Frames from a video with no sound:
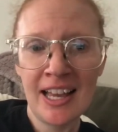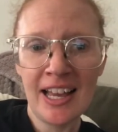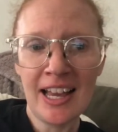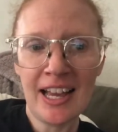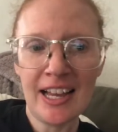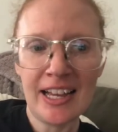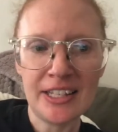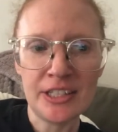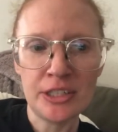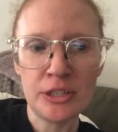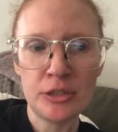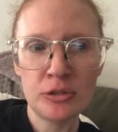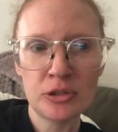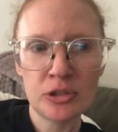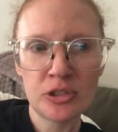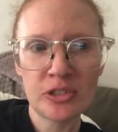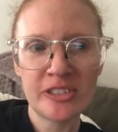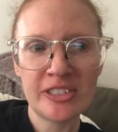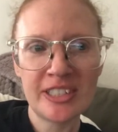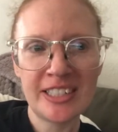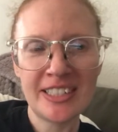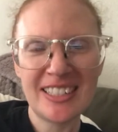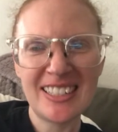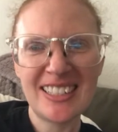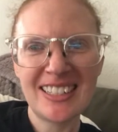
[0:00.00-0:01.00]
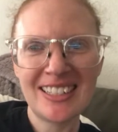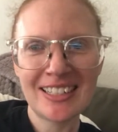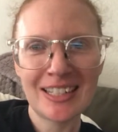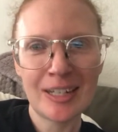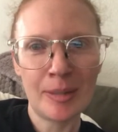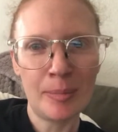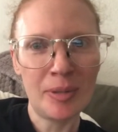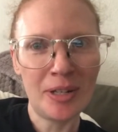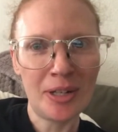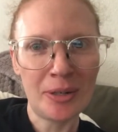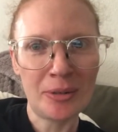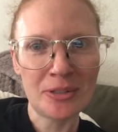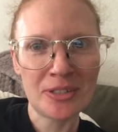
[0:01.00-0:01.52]
I usually, a
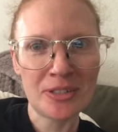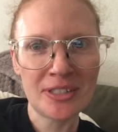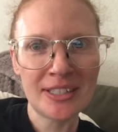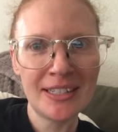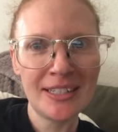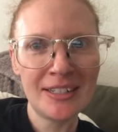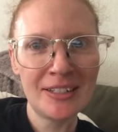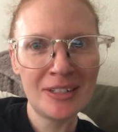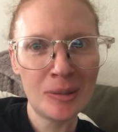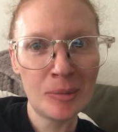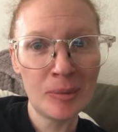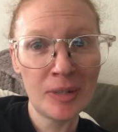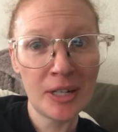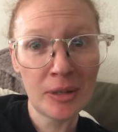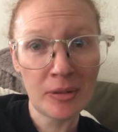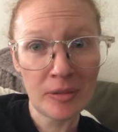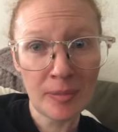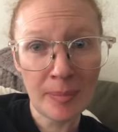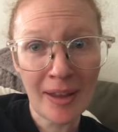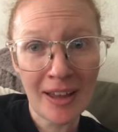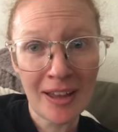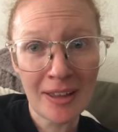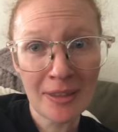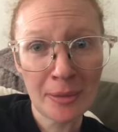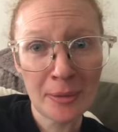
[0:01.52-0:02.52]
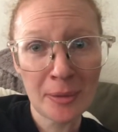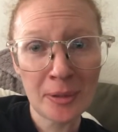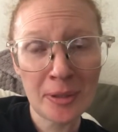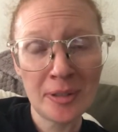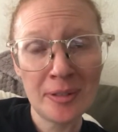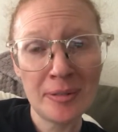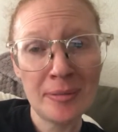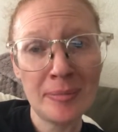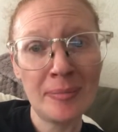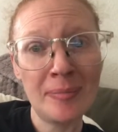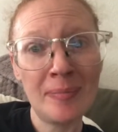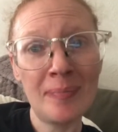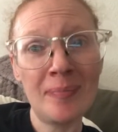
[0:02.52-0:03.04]
couple hours later when I go to the
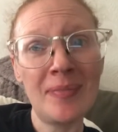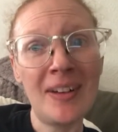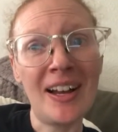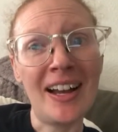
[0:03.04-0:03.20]
bathroom,